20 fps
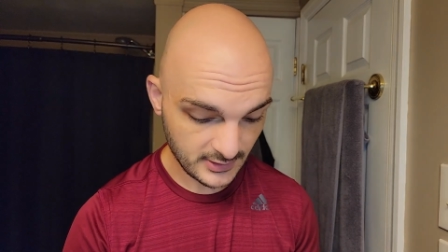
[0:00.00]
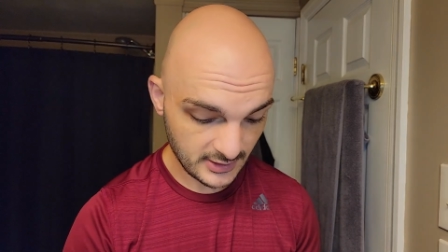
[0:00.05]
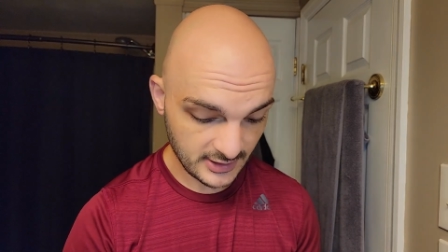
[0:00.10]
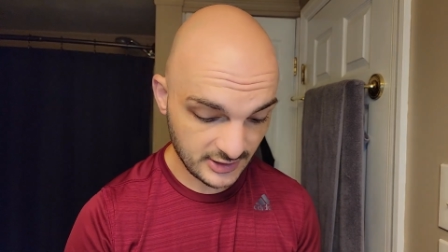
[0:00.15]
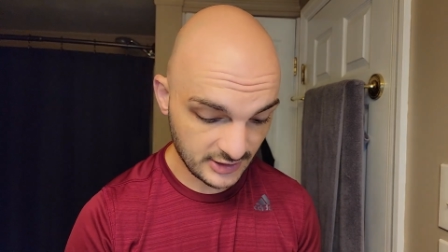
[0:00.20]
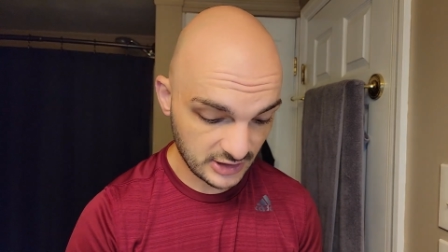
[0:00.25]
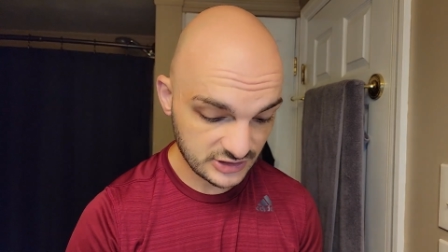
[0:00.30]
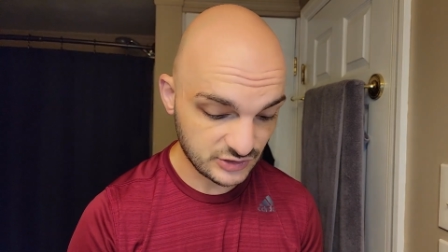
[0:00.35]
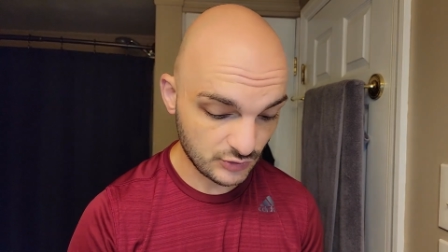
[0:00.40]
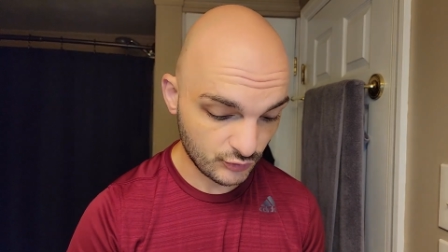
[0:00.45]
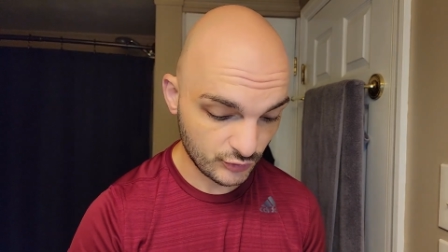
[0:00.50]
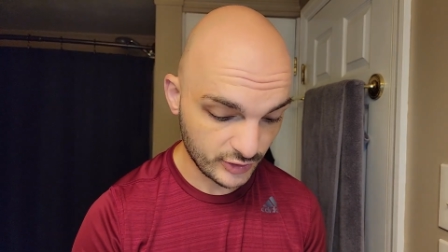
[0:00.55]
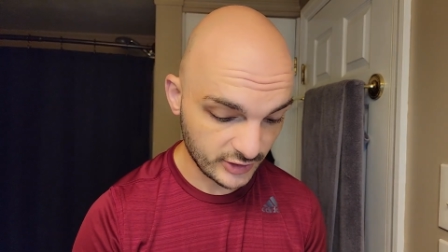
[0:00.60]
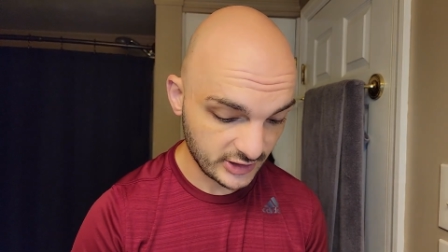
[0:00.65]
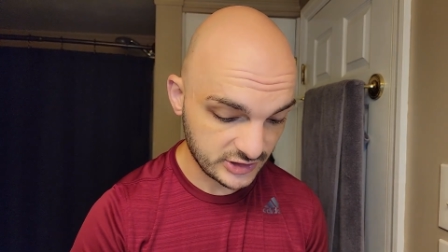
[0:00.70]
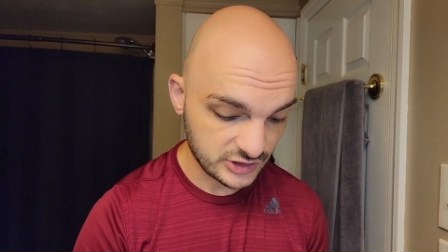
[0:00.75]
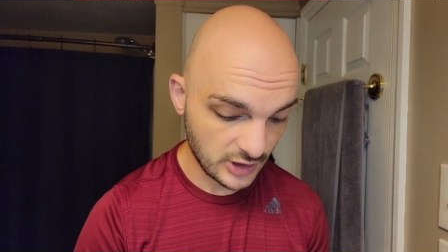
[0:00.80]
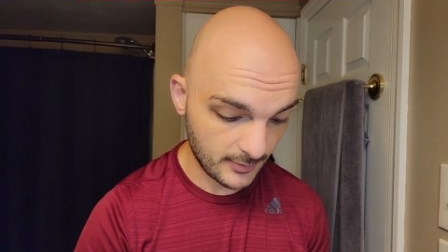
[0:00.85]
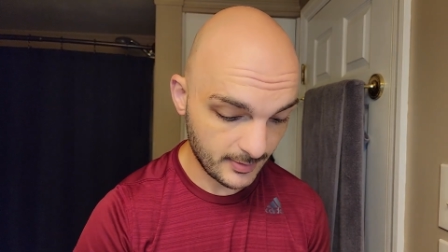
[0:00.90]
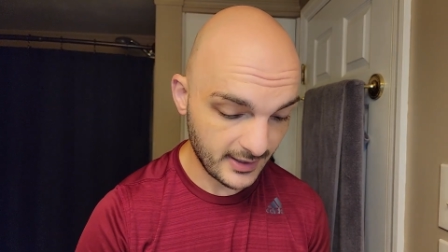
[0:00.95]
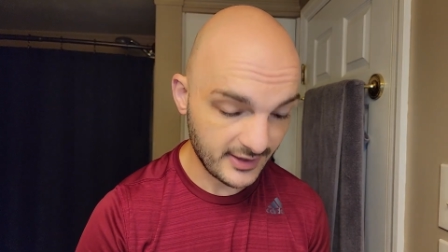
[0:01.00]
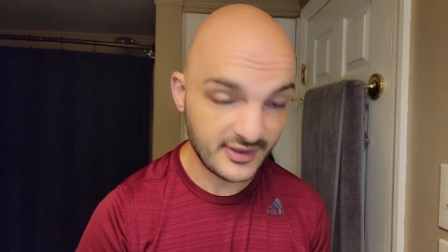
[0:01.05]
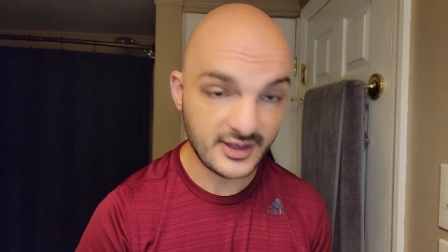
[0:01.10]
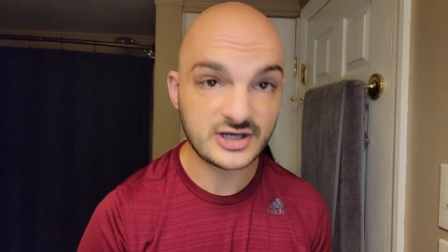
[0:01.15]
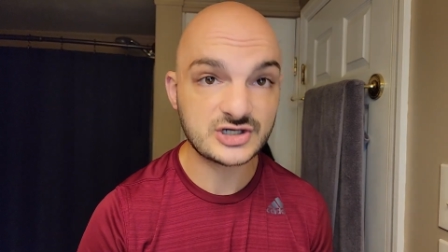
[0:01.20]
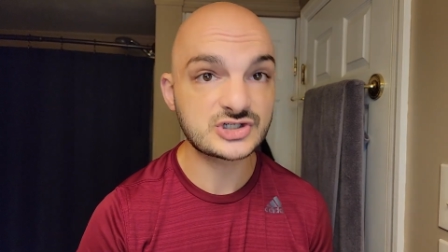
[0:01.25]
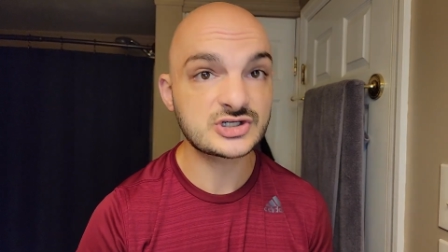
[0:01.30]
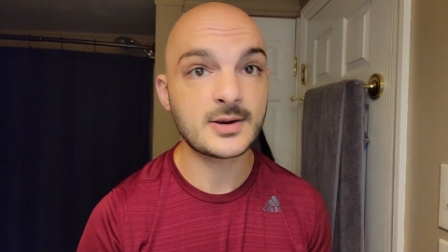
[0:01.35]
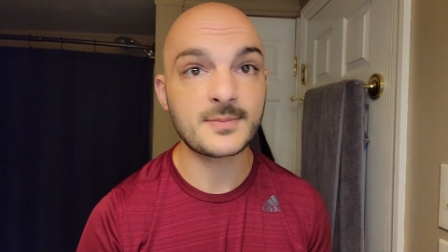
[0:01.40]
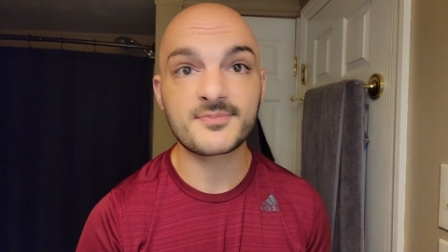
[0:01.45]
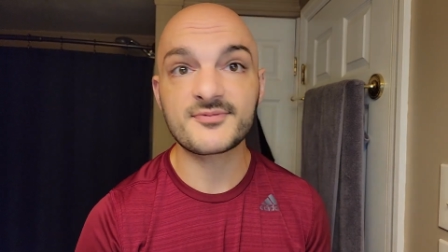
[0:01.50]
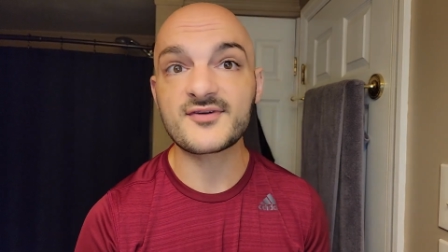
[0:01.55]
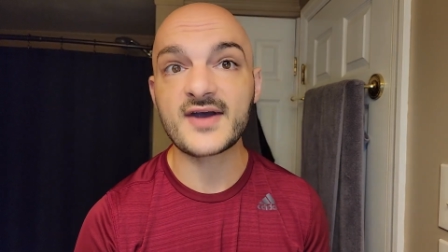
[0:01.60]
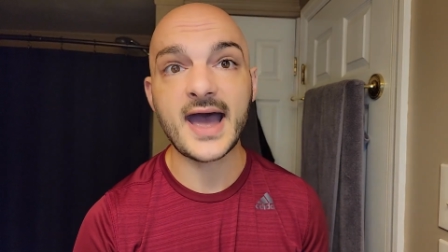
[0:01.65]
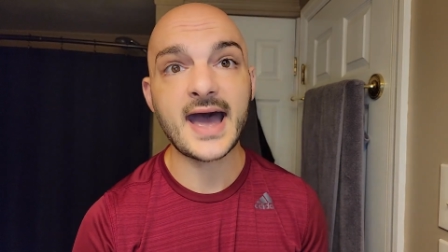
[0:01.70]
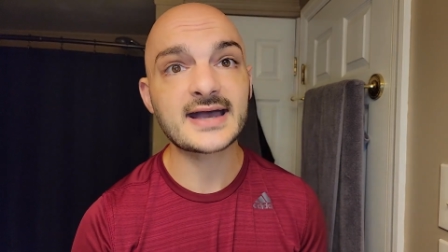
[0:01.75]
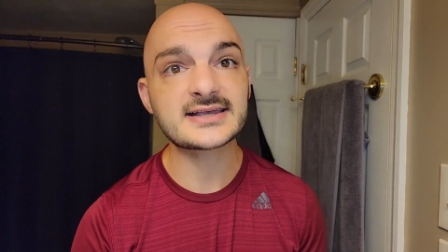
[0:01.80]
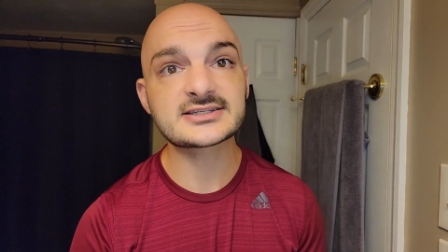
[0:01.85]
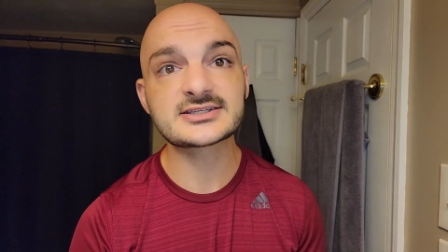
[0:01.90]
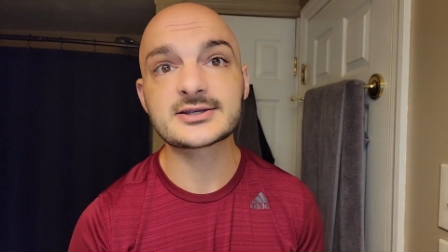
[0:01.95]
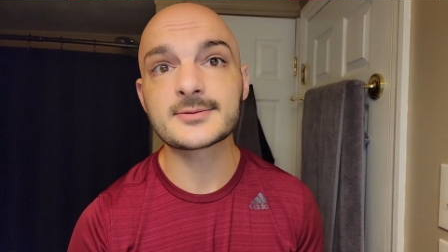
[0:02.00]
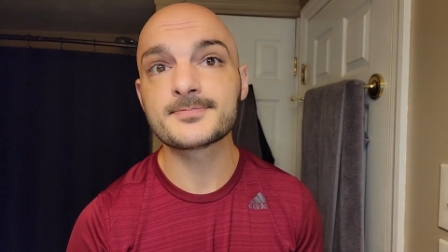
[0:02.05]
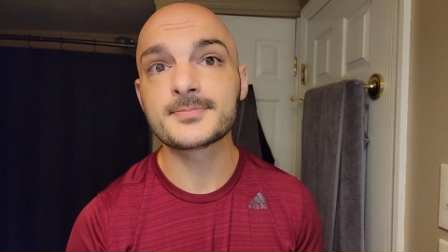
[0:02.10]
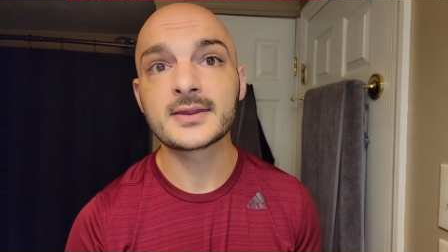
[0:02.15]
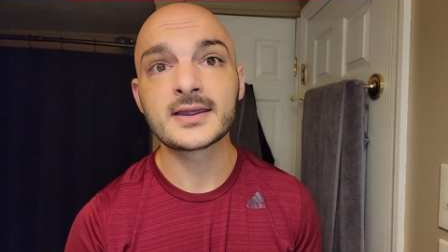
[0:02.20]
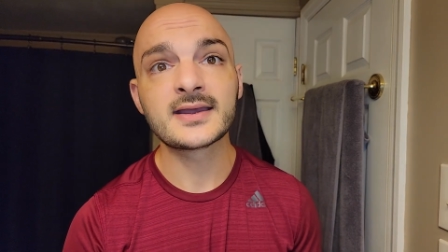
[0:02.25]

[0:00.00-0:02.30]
He does a really good job and they ship fast.